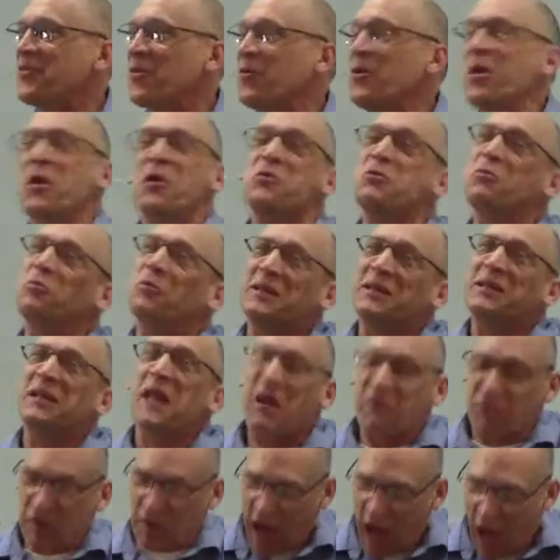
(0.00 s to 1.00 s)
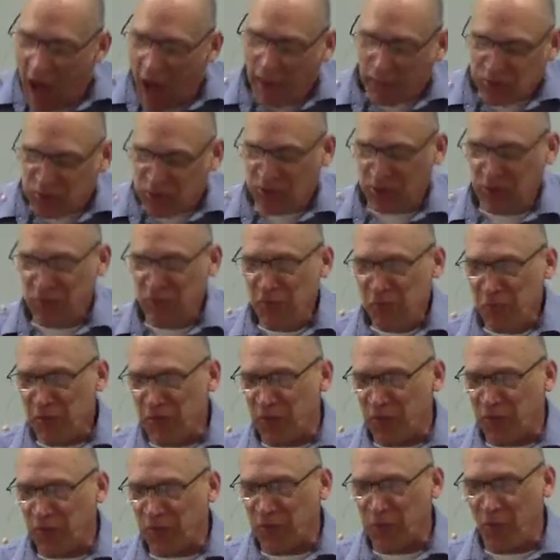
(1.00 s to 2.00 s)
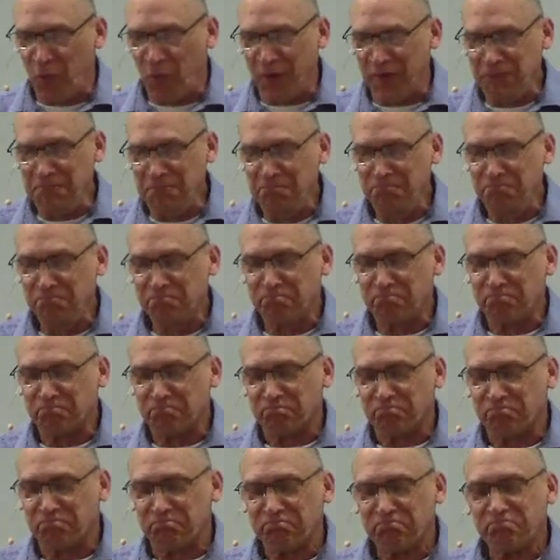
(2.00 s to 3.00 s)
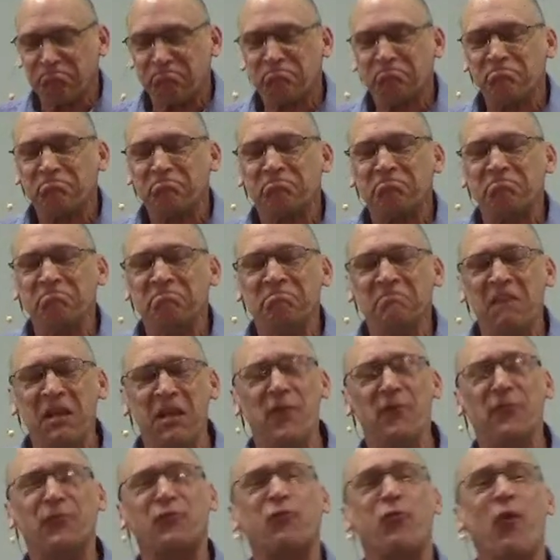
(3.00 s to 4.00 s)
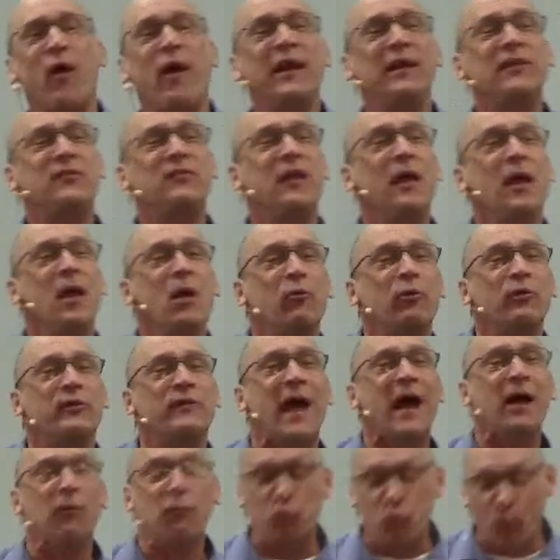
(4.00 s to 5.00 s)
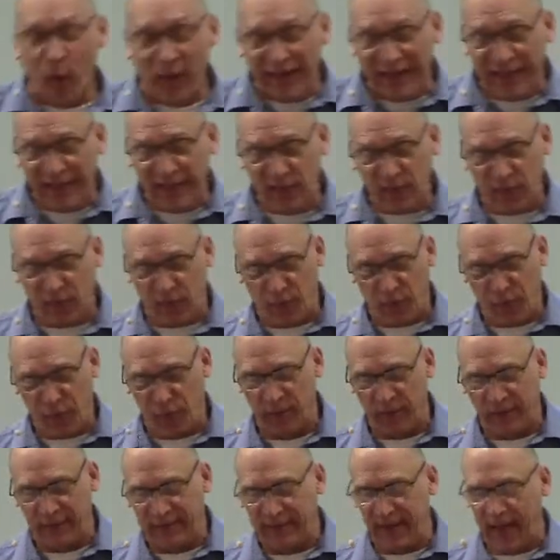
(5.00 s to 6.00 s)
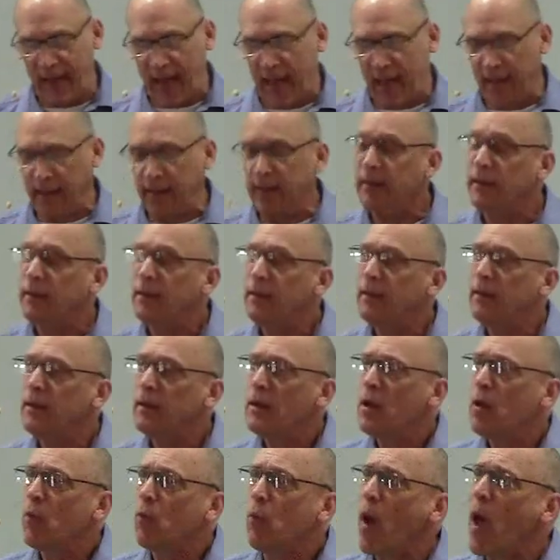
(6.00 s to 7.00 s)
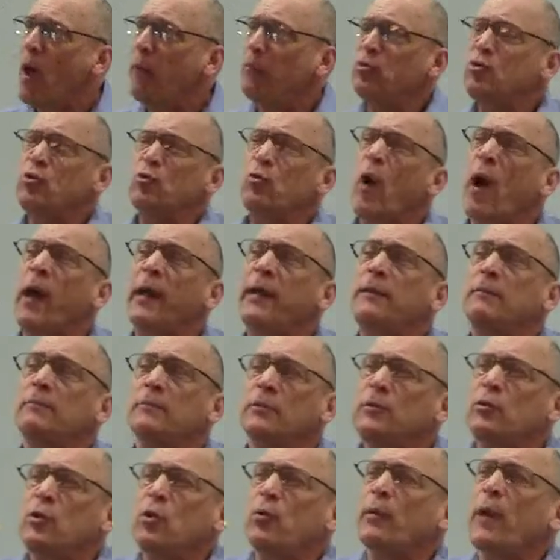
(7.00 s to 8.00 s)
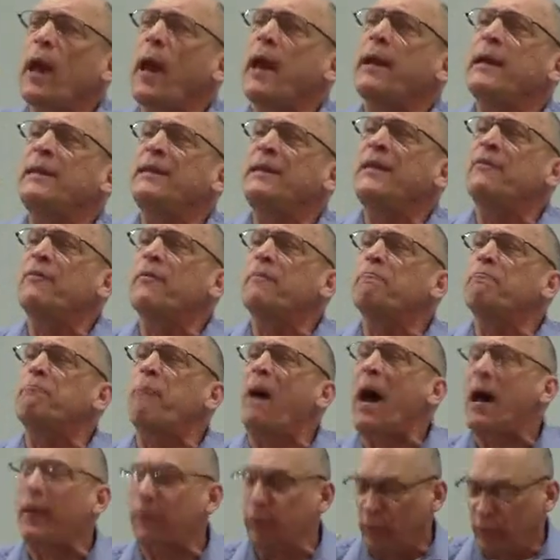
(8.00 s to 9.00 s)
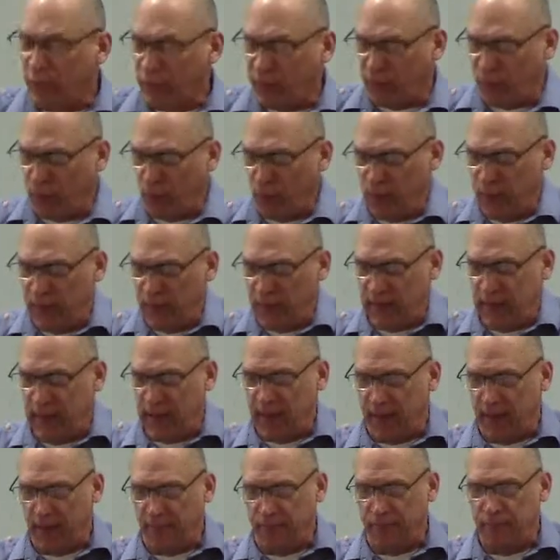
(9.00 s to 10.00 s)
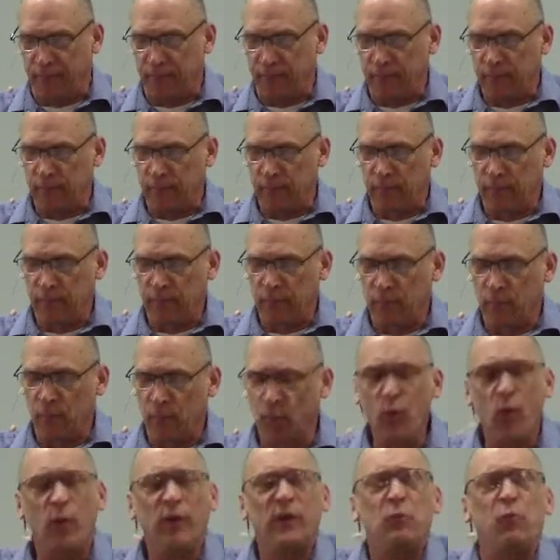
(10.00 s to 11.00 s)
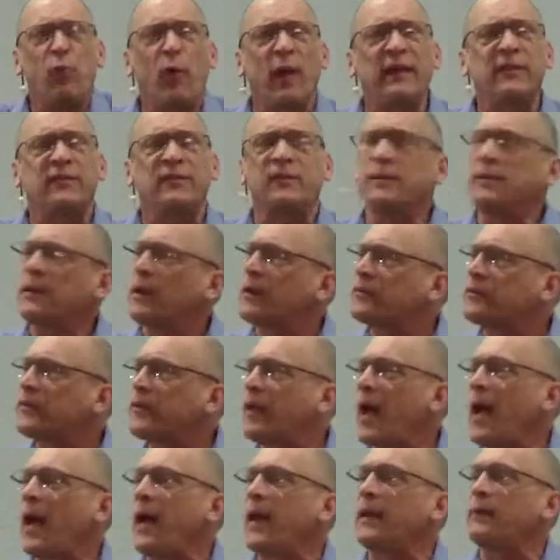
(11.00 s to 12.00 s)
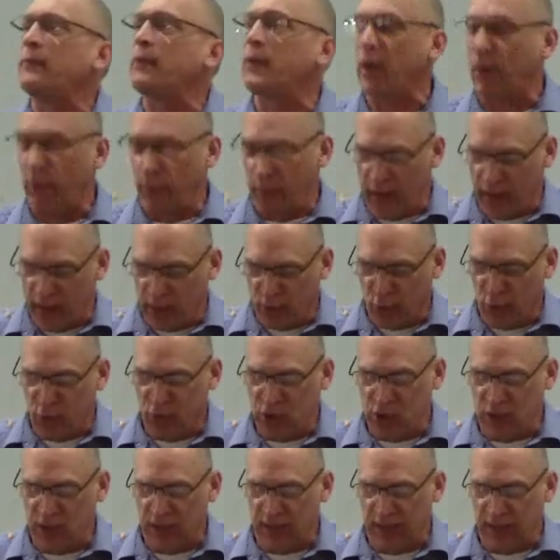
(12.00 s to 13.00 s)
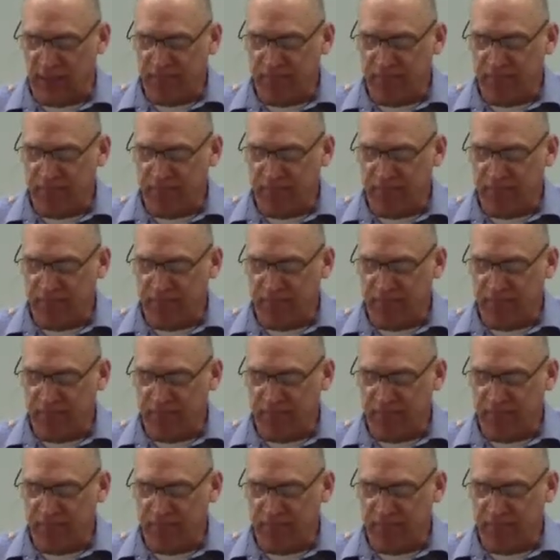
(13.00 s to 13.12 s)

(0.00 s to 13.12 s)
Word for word: so you only have an option with this one. And if Christ was not raised from the dead, why would you, I, you and I even bother serving him? We're only wasting our time and our energy.